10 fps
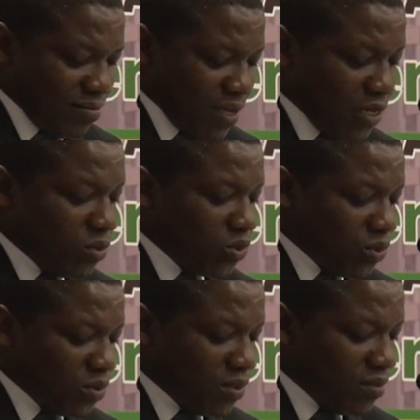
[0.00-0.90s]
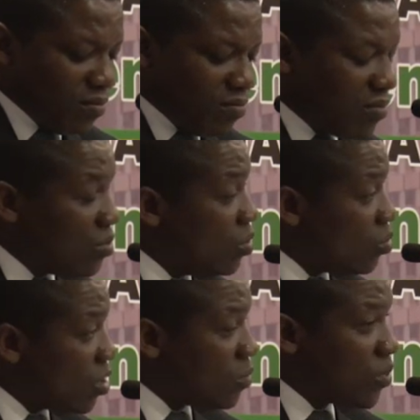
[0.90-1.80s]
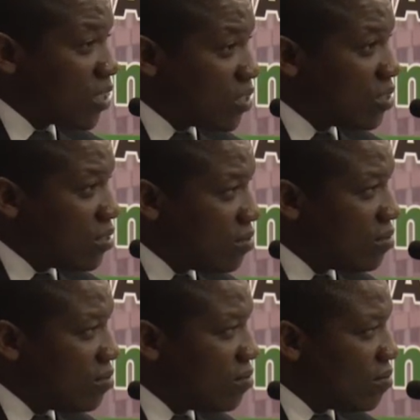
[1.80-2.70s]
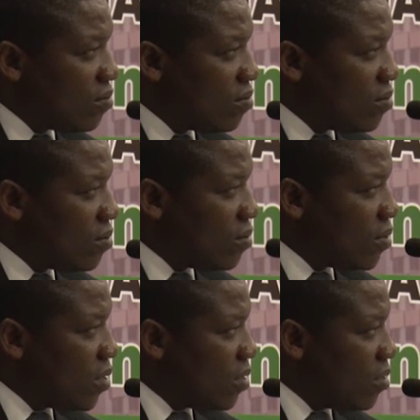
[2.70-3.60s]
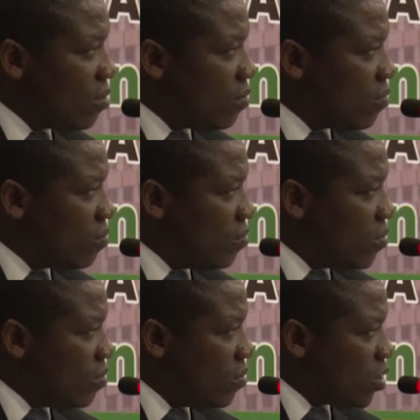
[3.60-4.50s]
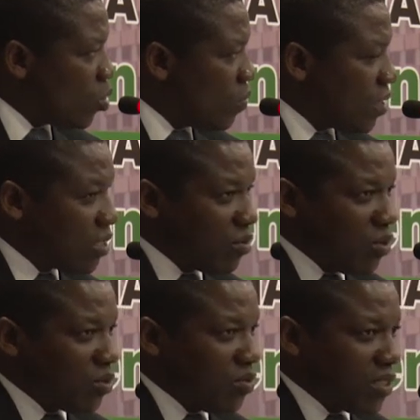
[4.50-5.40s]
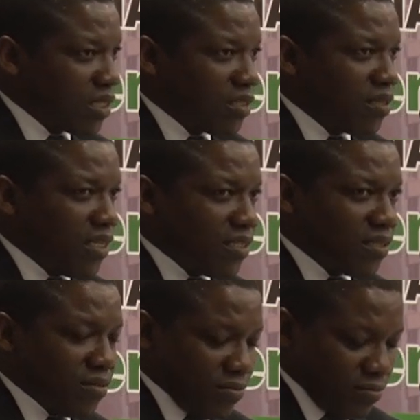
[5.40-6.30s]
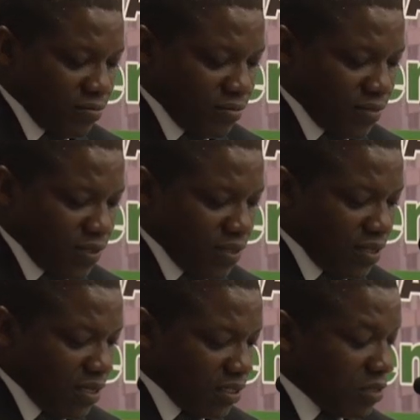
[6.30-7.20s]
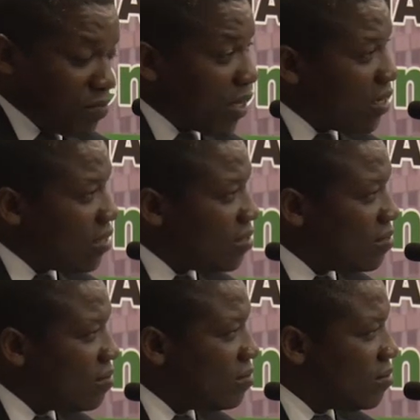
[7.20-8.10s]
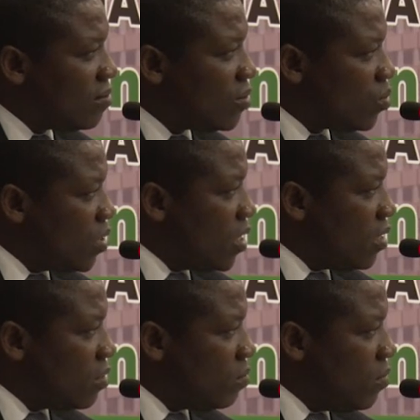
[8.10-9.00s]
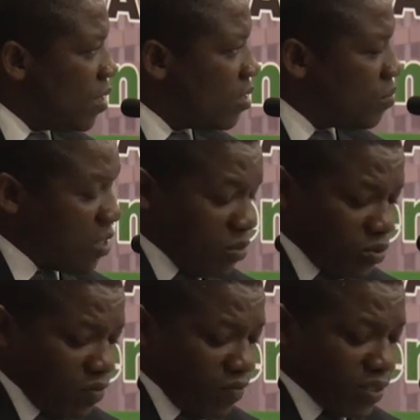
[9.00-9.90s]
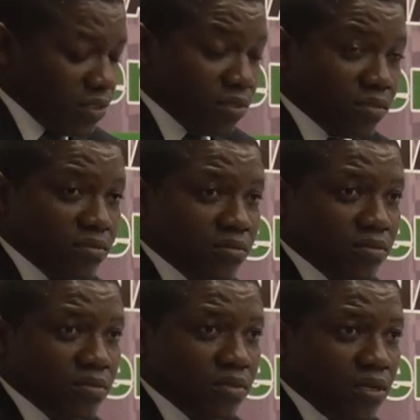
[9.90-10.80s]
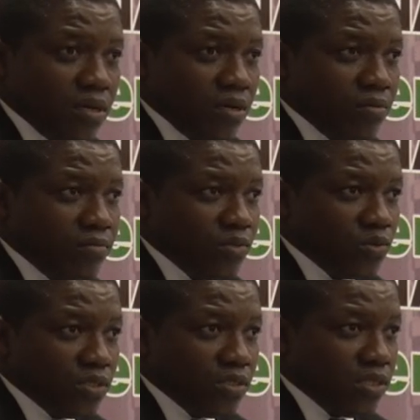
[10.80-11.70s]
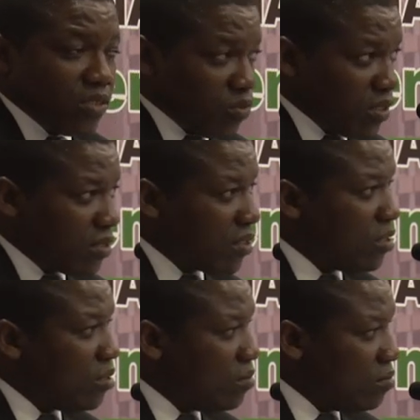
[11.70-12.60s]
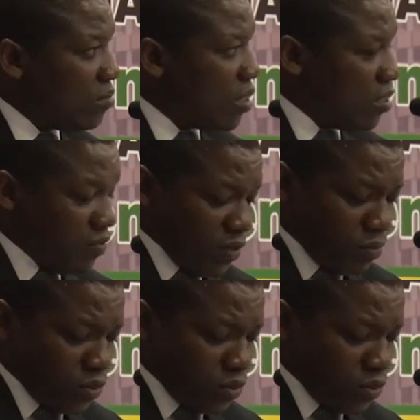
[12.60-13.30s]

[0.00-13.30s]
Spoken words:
and also in transportation, the topic that we're going to discuss later in the next panel. Sweden has been able to invest in 23 different